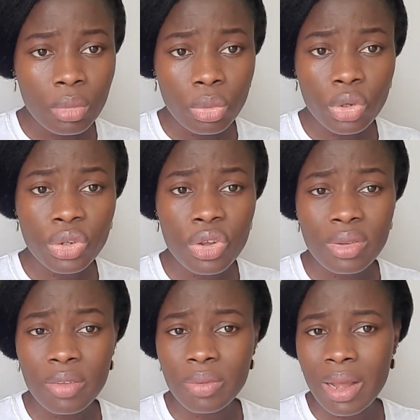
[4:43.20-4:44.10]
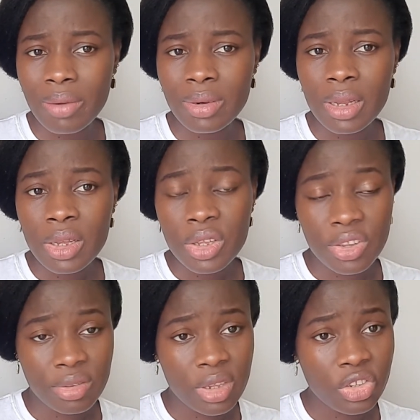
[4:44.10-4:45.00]
talking yourself down
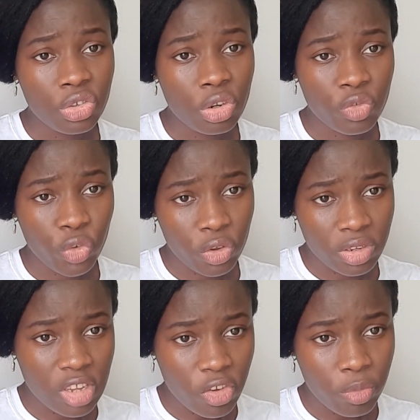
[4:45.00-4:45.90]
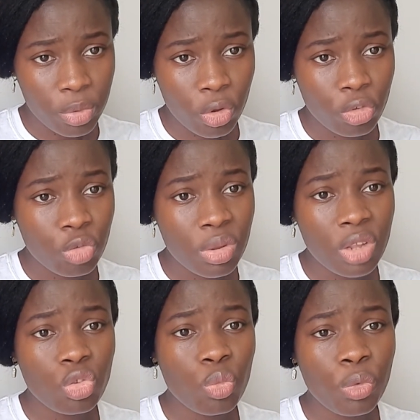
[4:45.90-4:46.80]
is dangerous for yourself, because you
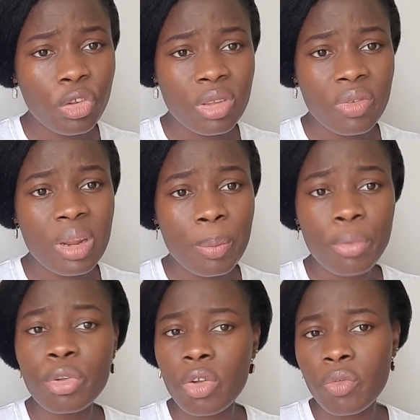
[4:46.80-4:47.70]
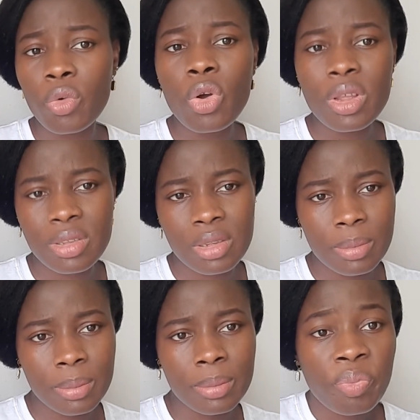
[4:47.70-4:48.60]
begin to put yourself in a position of low
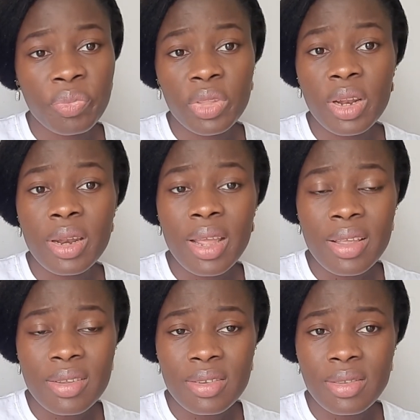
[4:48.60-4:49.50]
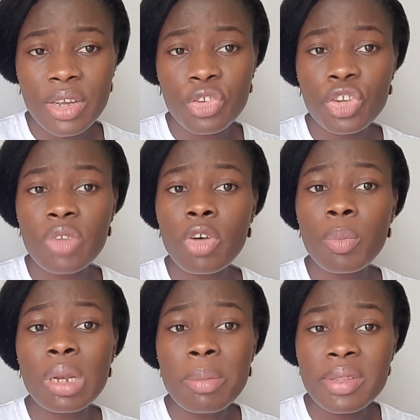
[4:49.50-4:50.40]
esteem. Next is that you should give up
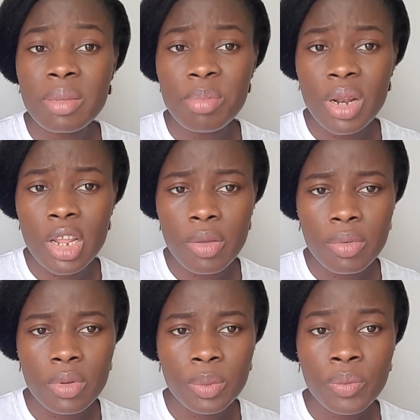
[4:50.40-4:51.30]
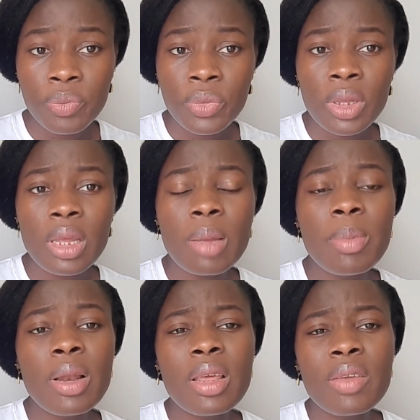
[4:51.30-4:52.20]
limiting beliefs. A
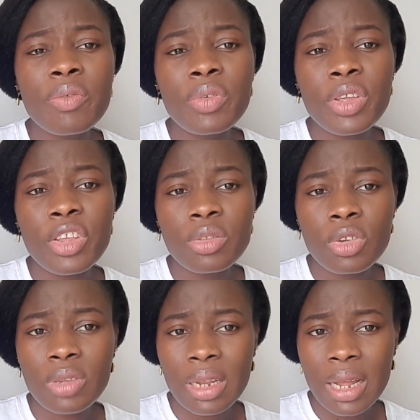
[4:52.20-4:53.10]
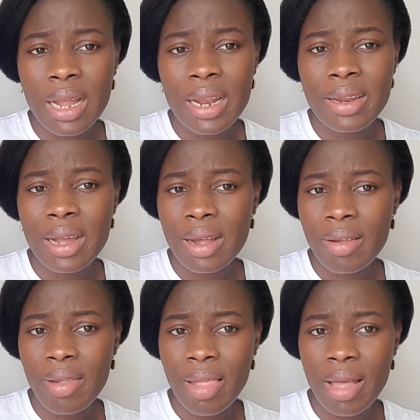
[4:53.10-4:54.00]
belief is not an idea
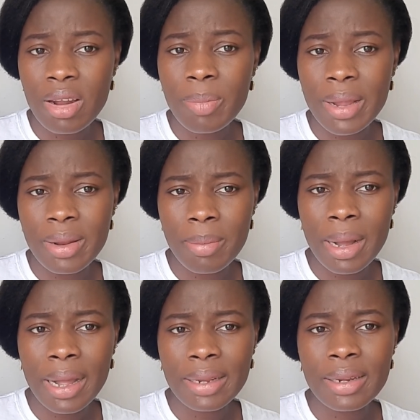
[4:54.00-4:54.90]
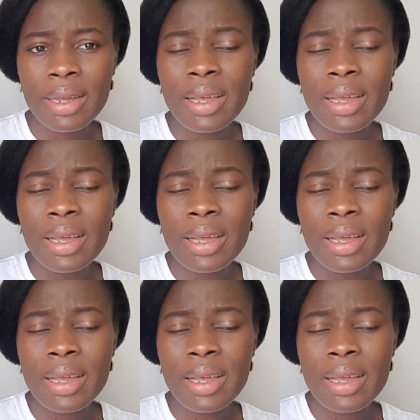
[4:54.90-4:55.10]
held by the mind.